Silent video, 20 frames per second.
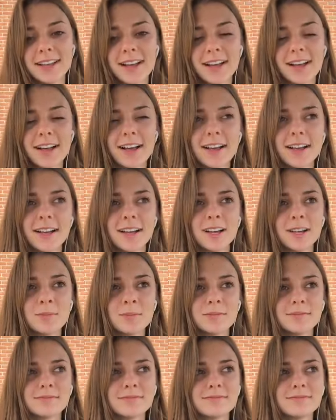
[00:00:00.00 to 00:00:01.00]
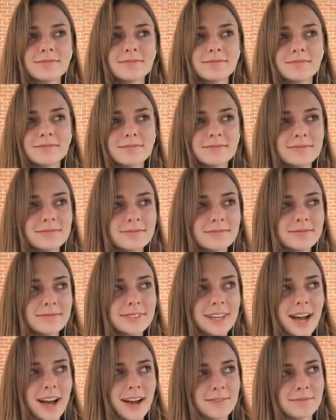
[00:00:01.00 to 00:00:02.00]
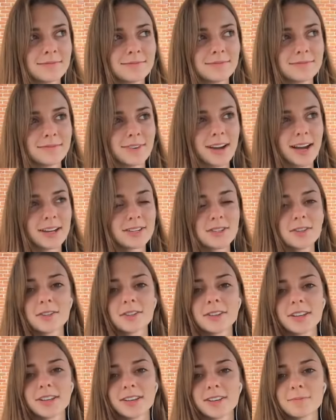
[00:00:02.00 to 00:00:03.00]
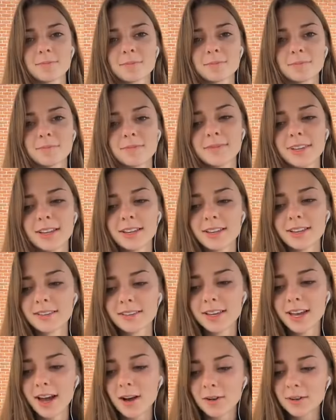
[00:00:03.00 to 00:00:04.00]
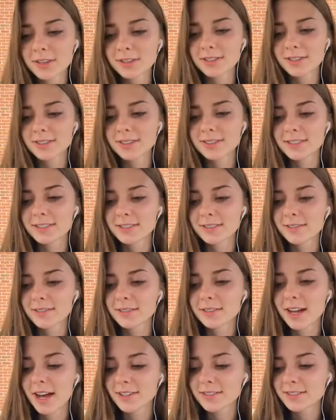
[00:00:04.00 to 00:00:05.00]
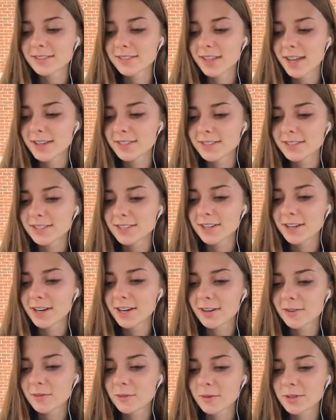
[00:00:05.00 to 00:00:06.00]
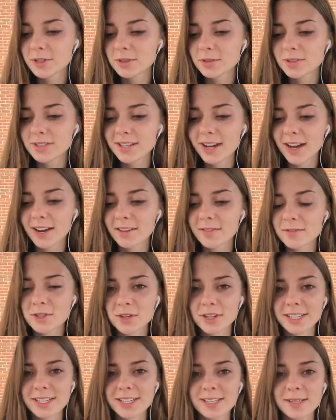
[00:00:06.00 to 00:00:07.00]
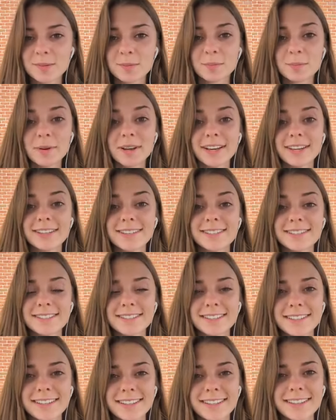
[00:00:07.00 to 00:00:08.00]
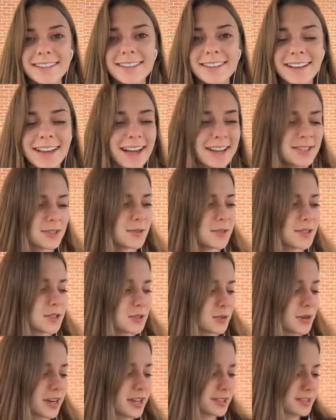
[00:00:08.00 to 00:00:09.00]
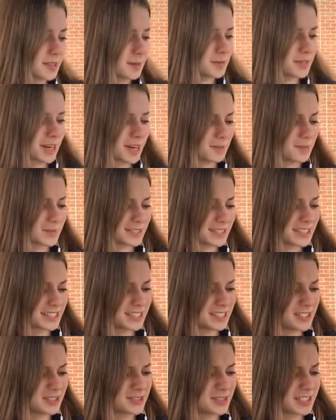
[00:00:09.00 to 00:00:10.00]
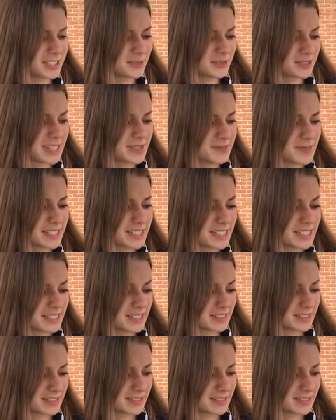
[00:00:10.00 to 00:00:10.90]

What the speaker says: Yeah. I took like a calculus class last year, which was kind of tricky, but I do enjoy it sometimes. Ew, get away, B.